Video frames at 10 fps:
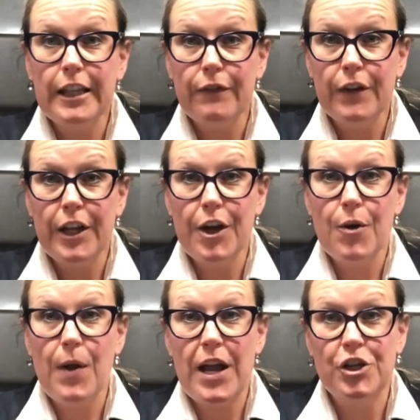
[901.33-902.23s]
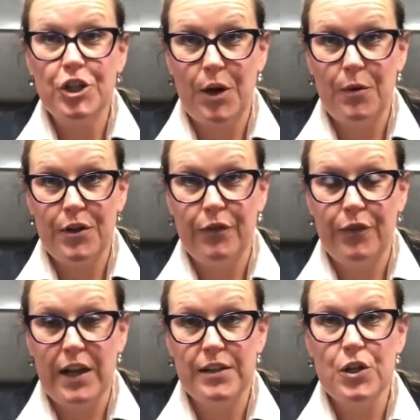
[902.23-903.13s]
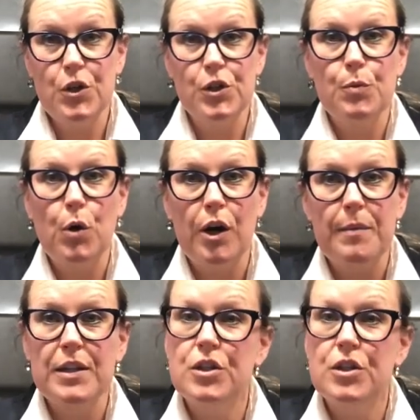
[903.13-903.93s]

the video and share with your friends. Your support means